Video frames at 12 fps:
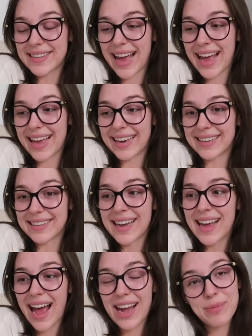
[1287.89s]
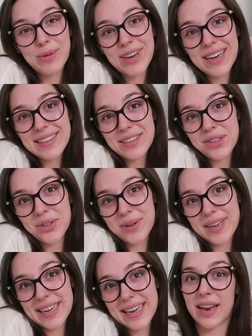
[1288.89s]
And I hope you guys
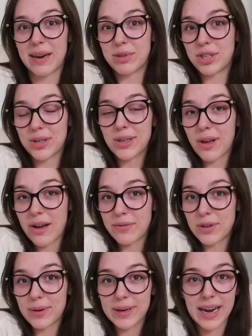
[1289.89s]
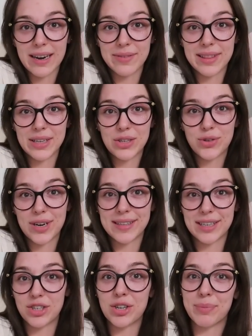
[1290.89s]
enjoy. And I'm sure a lot of you are kind of in this
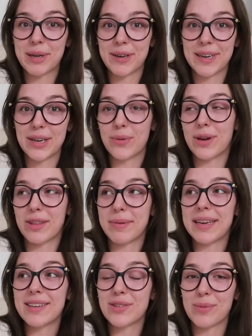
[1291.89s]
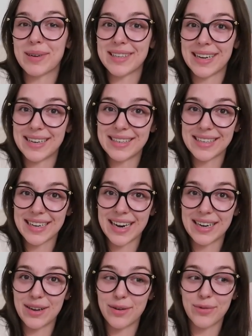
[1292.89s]
transition period with me, so I'm excited to
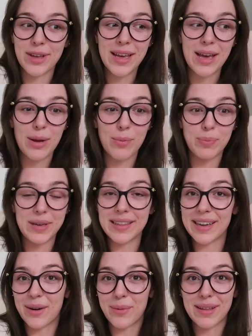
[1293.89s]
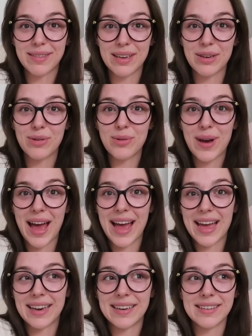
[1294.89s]
kind of be there with you
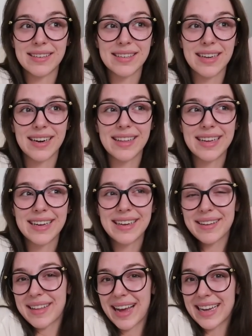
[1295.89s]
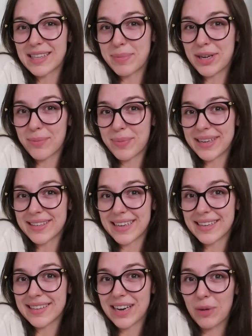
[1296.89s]
and kind of like, I guess, be your big
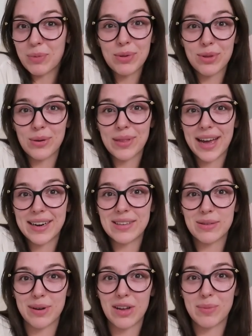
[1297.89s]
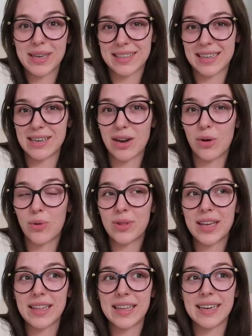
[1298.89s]
sis and help you through that as well. Because I know
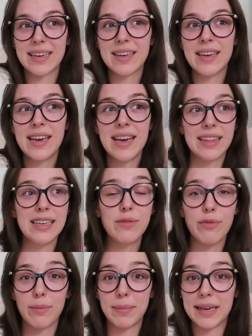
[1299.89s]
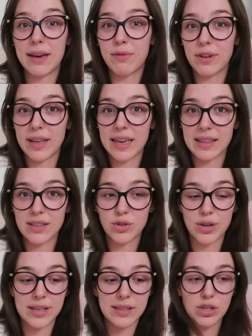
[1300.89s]
that, like, at least for me, I feel like this
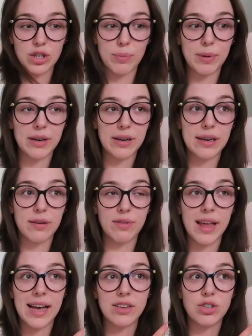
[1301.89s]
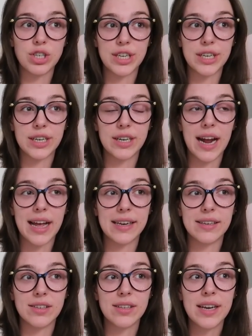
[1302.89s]
transition period of last year
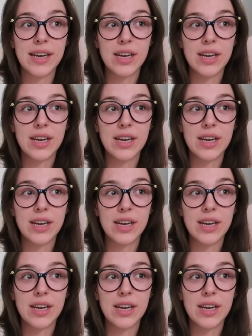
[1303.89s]
and